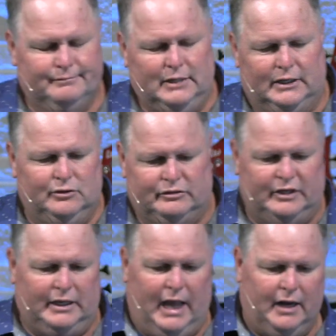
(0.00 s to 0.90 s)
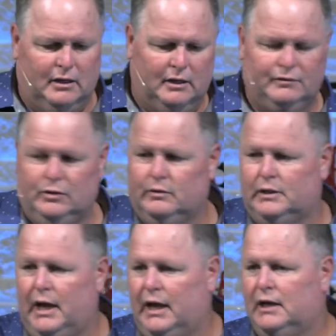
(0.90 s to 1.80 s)
like you say, Dad, I love you, and
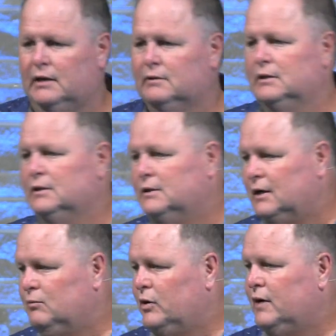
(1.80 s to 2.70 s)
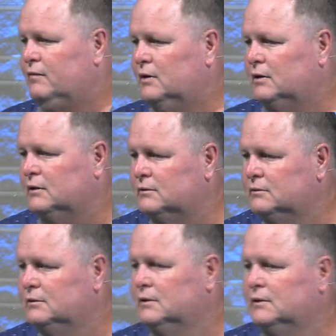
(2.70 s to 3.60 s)
Dad, I'm whatever, and
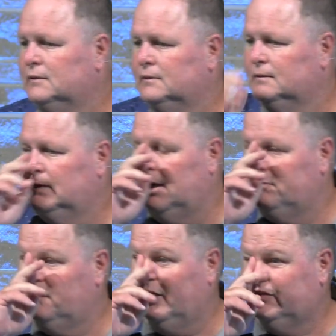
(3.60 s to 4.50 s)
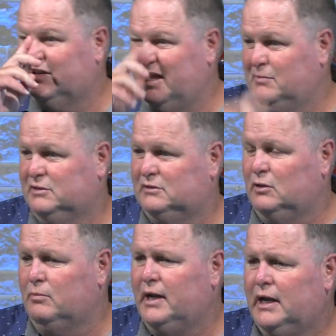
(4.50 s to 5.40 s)
Happy Father's Day, but you
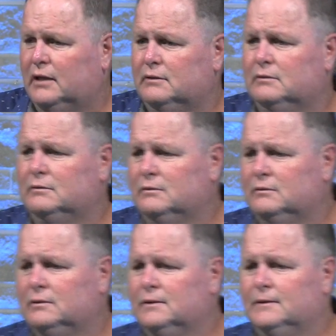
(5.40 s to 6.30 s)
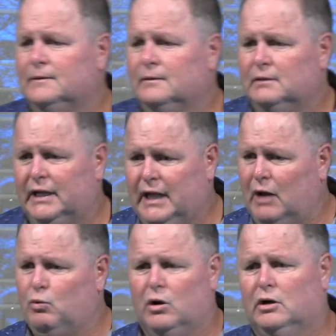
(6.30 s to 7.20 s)
don't mean it, let
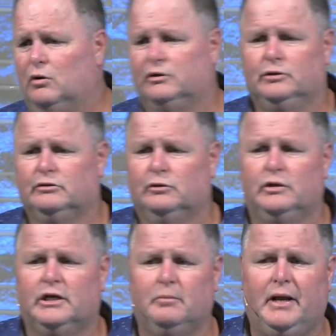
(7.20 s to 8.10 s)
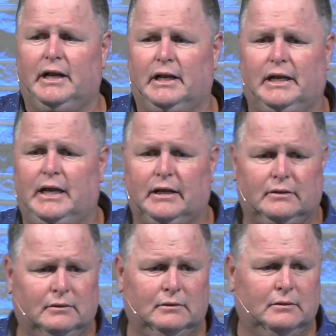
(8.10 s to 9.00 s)
God work on you so you can mean it again.
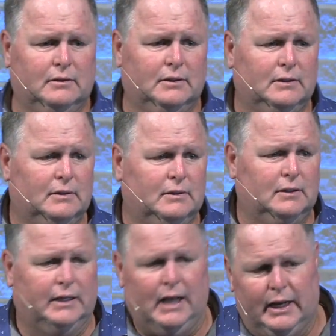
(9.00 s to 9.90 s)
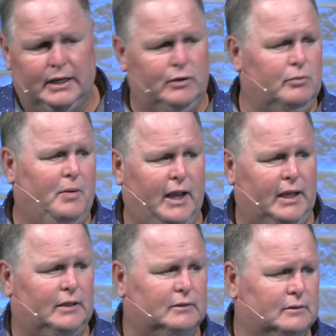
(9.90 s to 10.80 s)
Let God heal
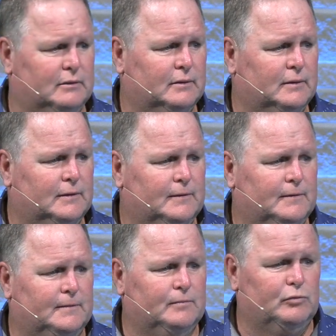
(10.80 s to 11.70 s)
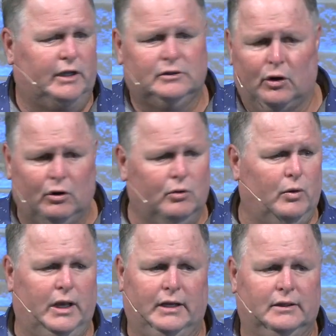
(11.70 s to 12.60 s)
pain. Take the hurt away.